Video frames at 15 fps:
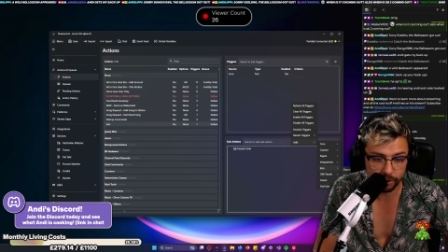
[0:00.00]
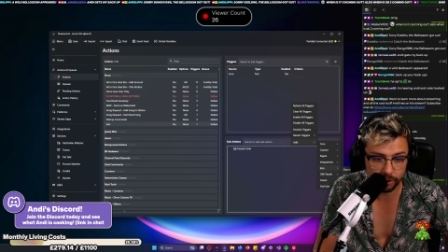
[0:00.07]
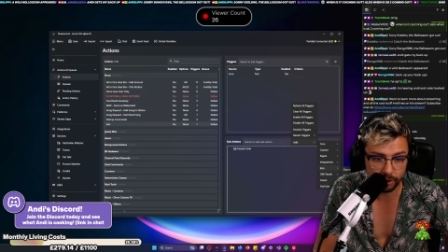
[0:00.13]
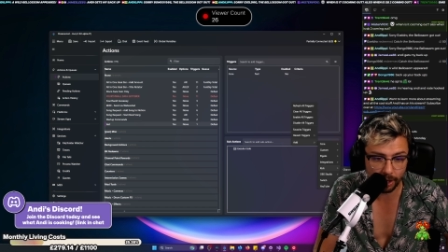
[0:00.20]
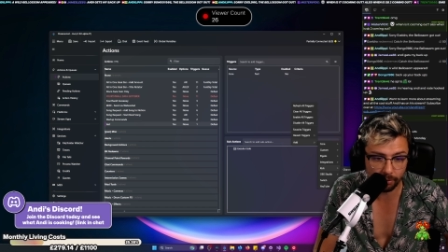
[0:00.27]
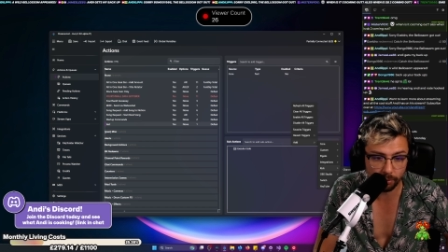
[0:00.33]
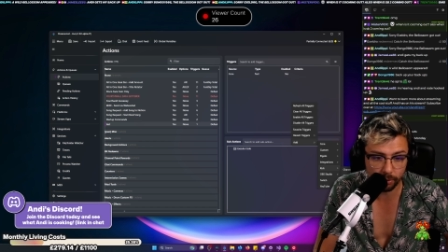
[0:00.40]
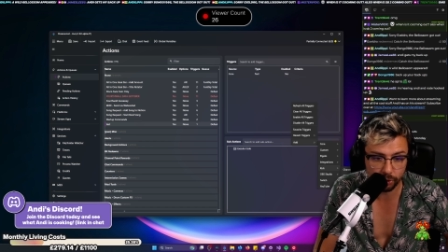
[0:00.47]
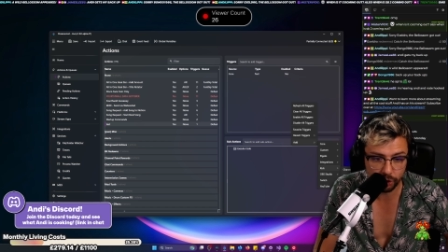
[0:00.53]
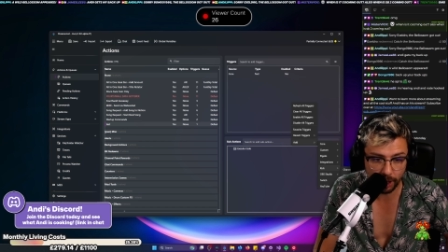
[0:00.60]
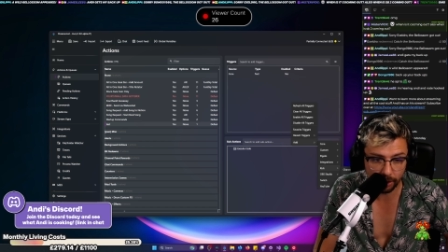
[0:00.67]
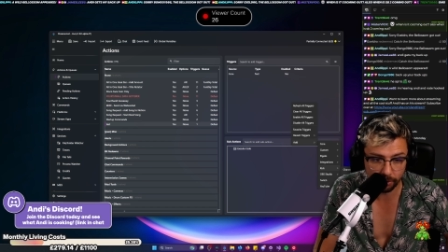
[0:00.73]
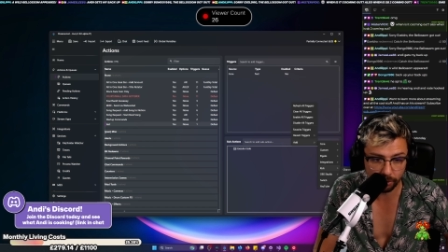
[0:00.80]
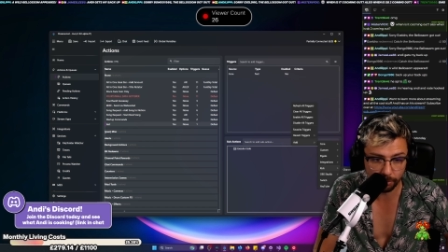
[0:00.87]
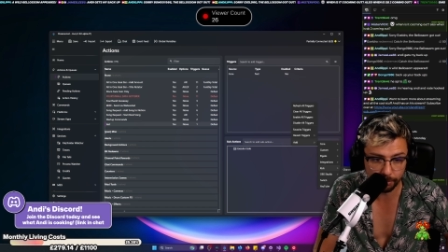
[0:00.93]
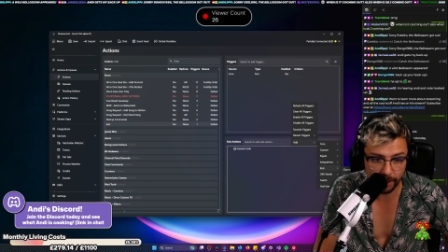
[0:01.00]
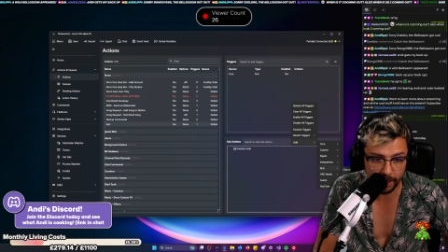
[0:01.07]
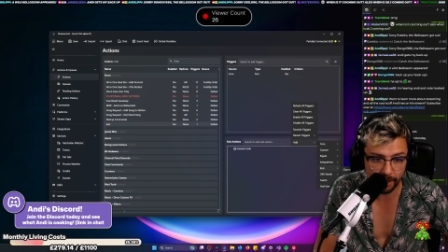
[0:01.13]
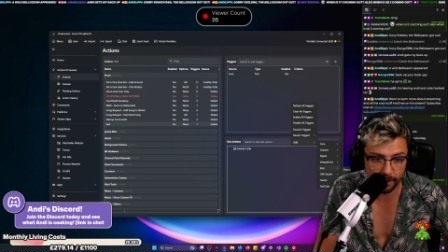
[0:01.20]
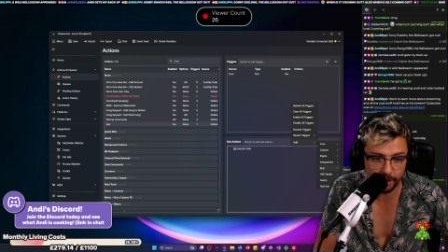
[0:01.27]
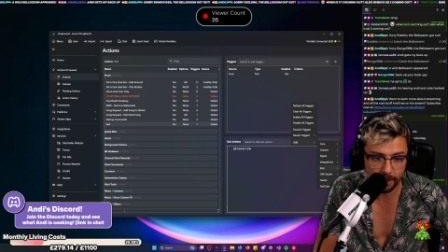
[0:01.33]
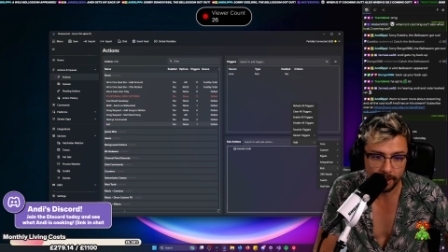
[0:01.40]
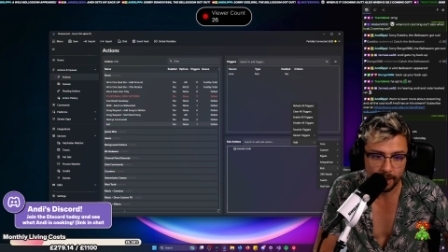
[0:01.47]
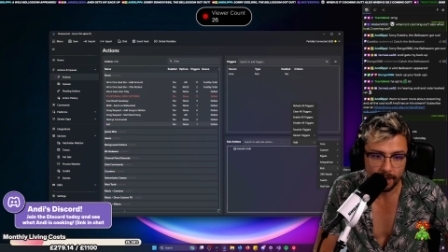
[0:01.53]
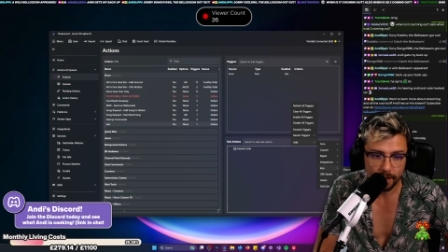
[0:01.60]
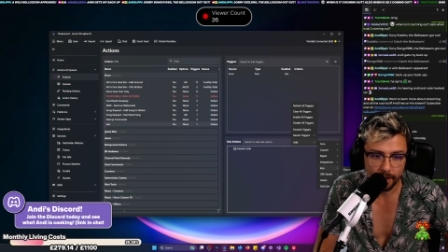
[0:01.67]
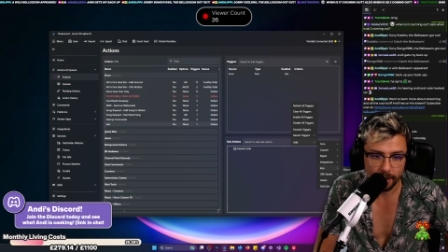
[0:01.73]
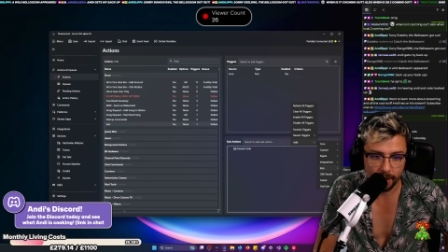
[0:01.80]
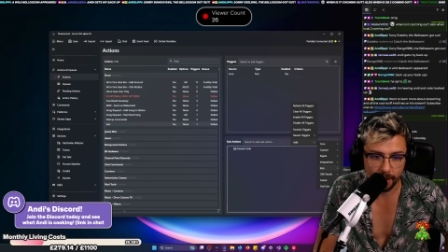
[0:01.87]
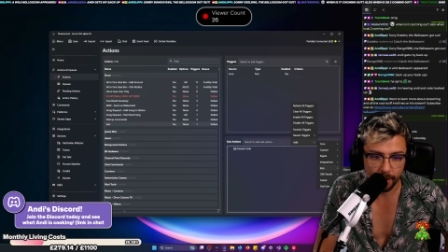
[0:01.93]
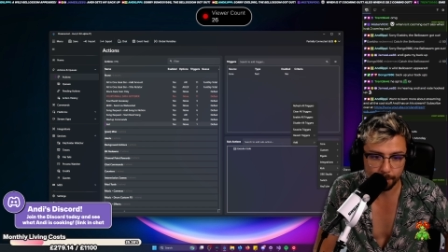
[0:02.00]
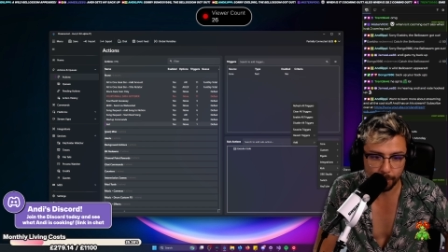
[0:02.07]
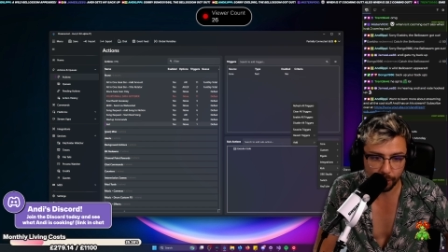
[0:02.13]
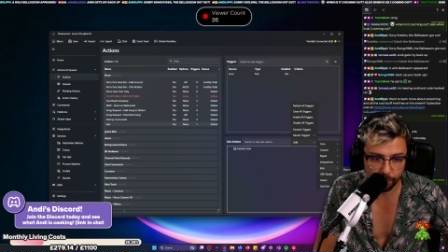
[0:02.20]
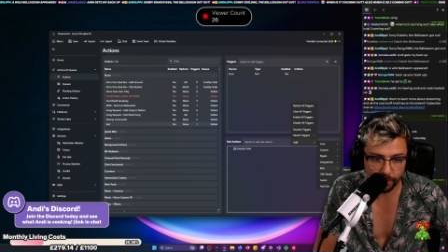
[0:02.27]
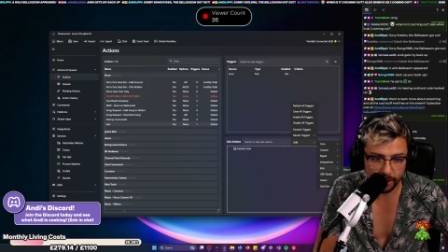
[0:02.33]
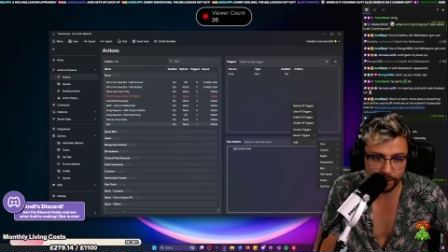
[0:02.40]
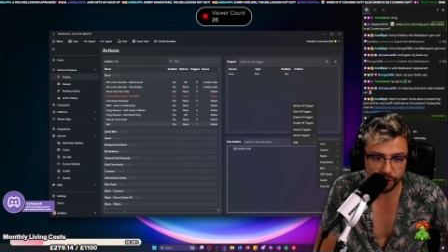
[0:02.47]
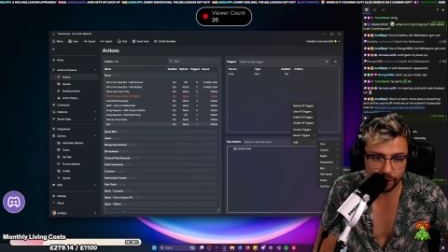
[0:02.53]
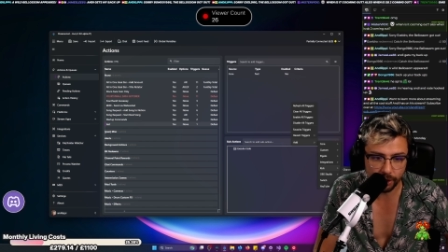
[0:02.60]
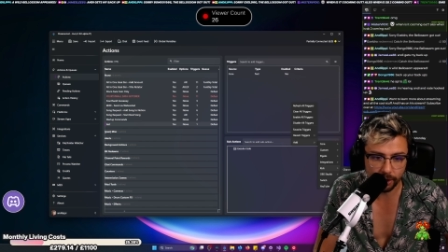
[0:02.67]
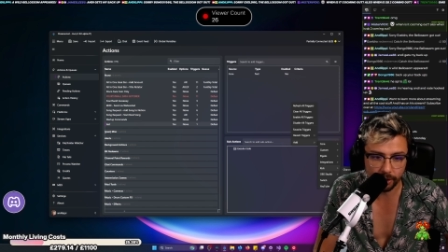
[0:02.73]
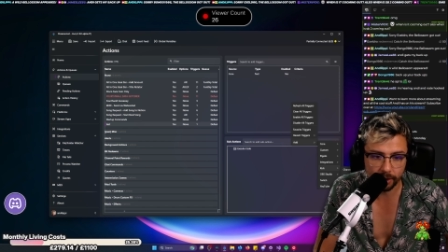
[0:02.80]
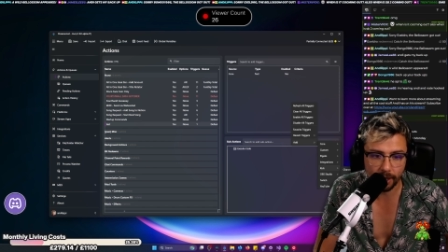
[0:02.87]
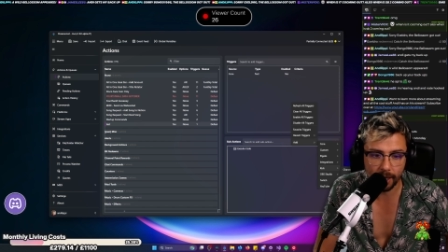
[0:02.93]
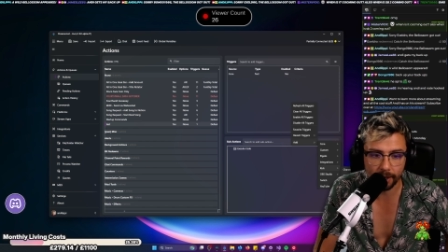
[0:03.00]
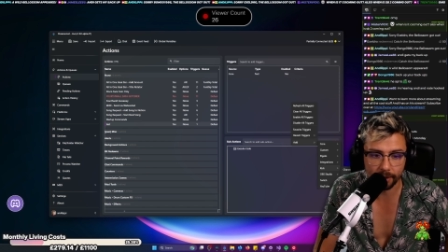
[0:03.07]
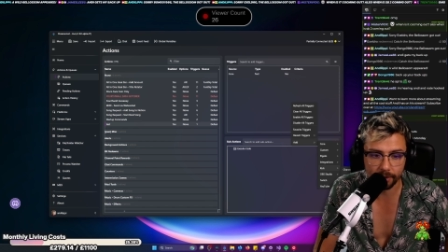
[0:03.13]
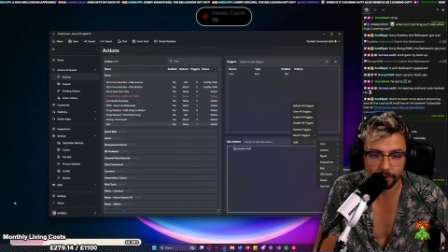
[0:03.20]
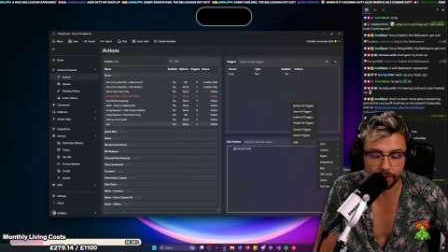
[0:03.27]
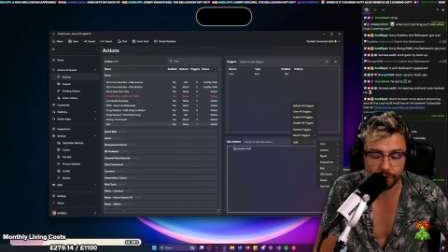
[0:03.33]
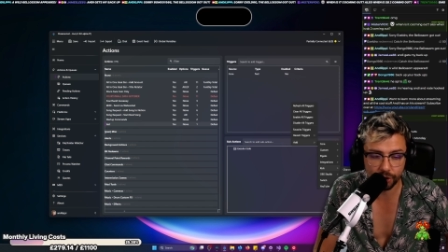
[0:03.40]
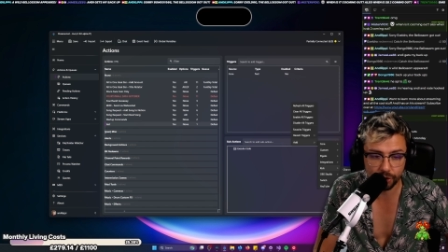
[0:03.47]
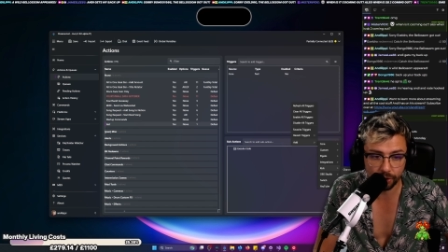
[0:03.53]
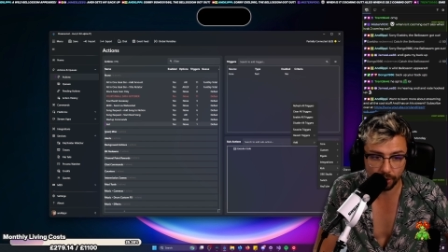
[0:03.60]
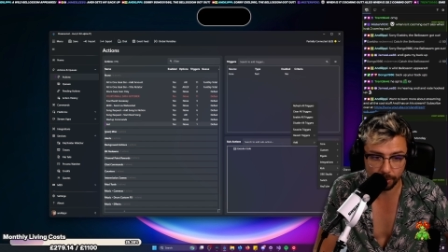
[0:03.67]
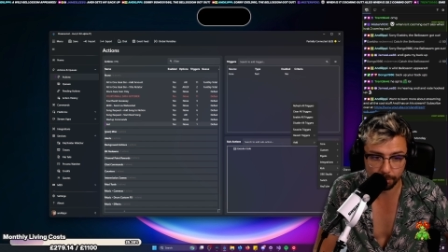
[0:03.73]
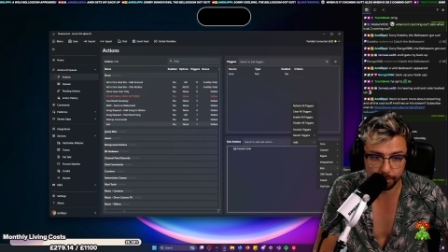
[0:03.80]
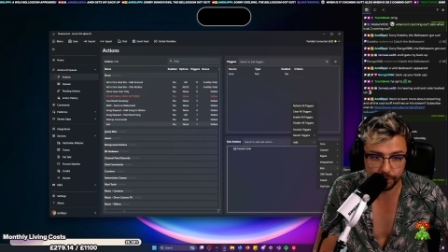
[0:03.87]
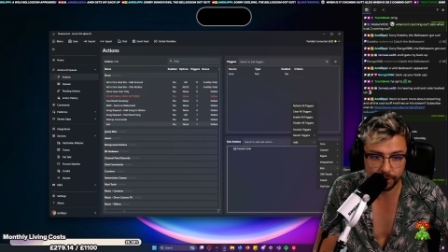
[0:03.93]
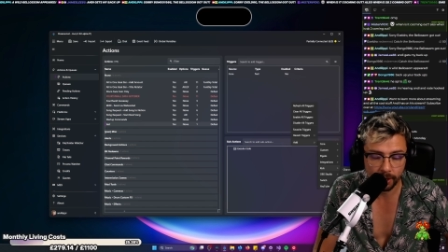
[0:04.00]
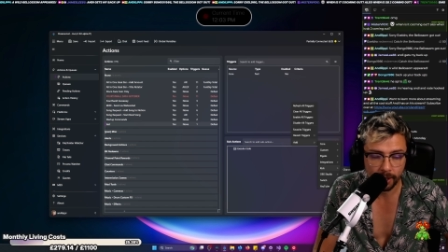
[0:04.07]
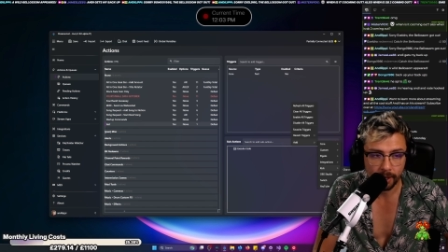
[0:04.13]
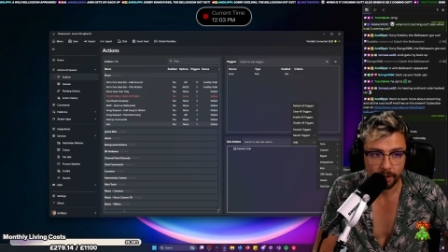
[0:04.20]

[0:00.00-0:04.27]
general channel update, moderation, and the subs.